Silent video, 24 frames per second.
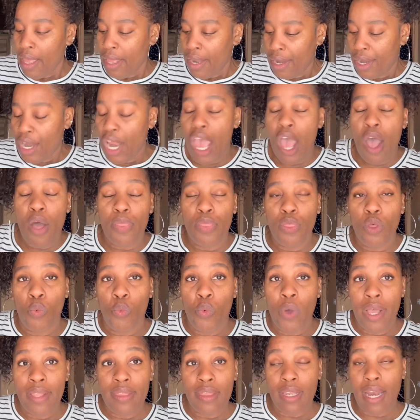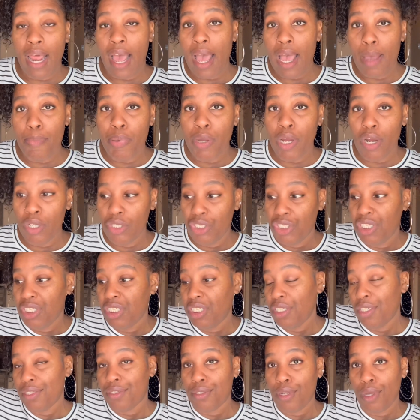Now, the one that I purchased
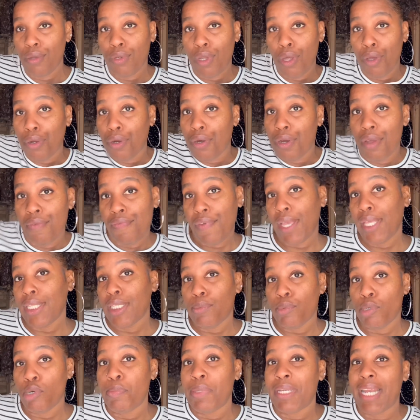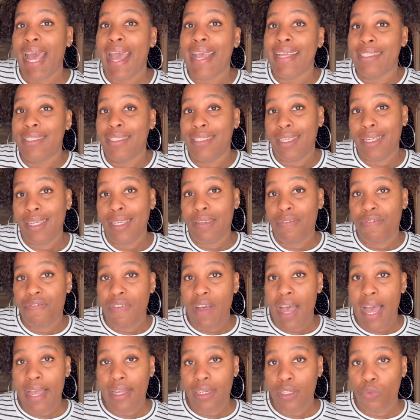is no longer available, but I did
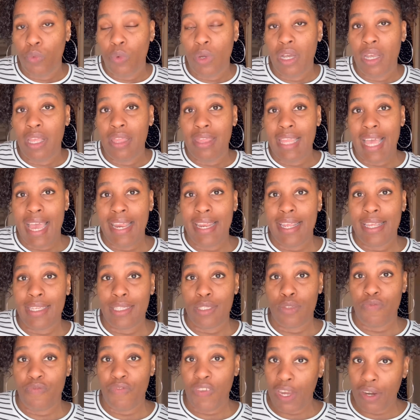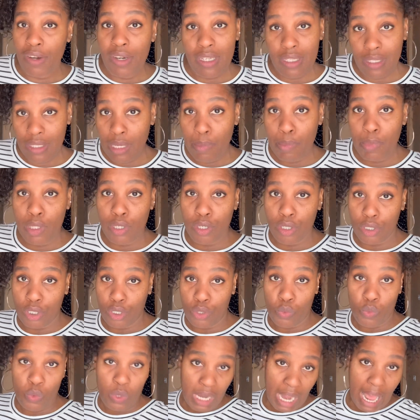find one that is very similar to
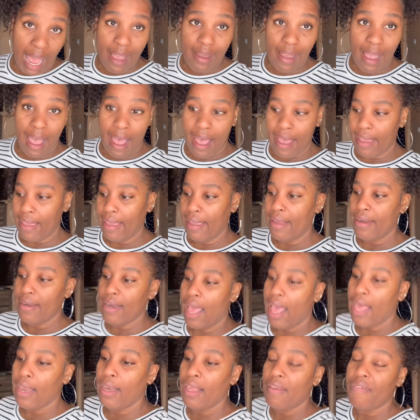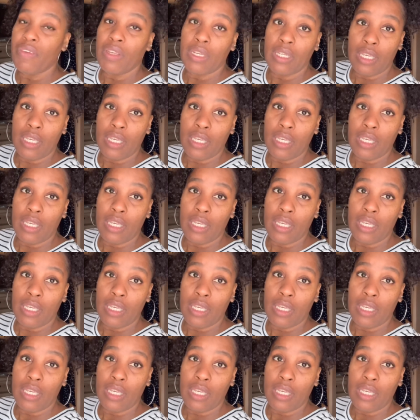what I got, and I left a